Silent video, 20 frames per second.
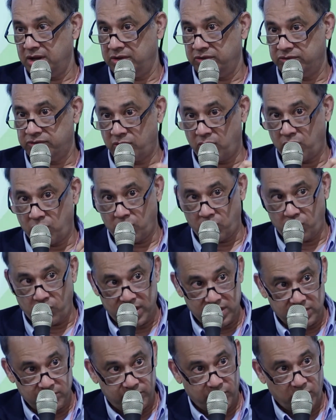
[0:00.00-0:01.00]
So
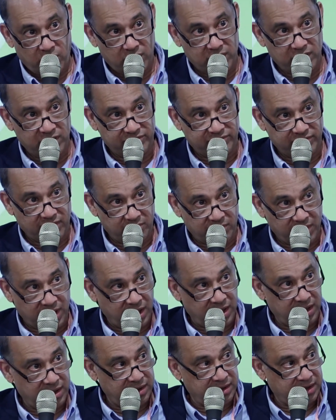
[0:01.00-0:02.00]
when products are
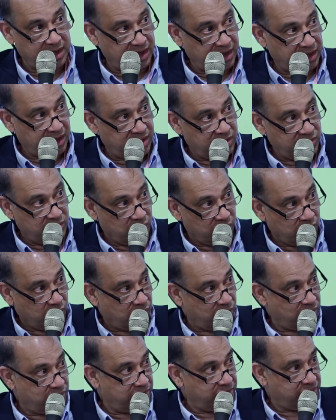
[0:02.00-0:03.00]
made, they
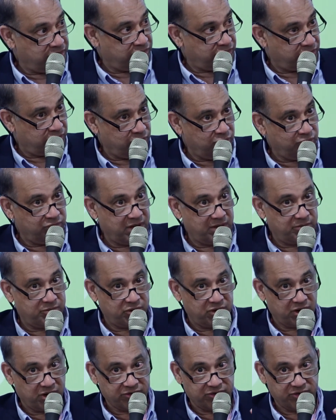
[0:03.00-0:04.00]
go through their
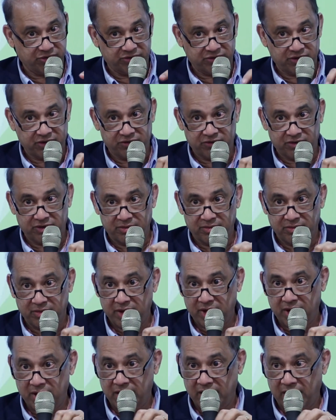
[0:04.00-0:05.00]
production system
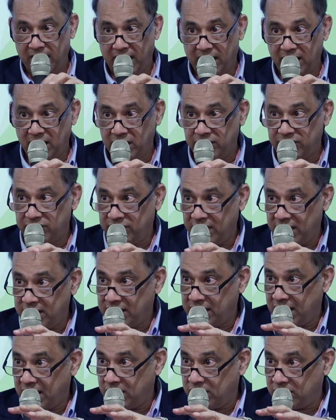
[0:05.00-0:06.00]
and are
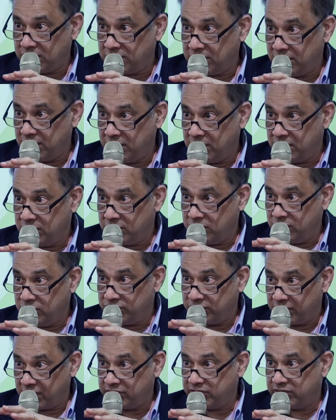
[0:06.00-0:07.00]
sent out to
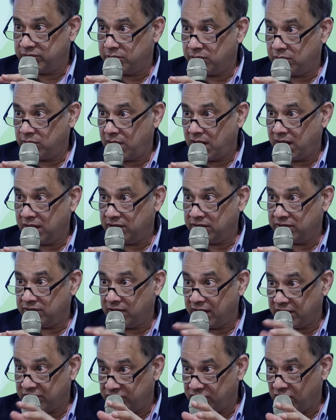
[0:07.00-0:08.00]
service providers
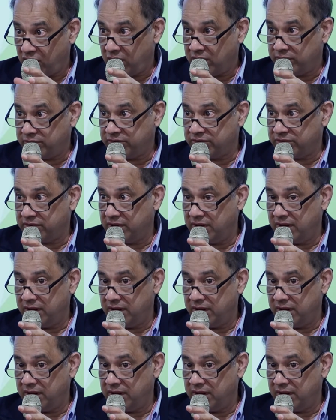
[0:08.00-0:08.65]
like shops,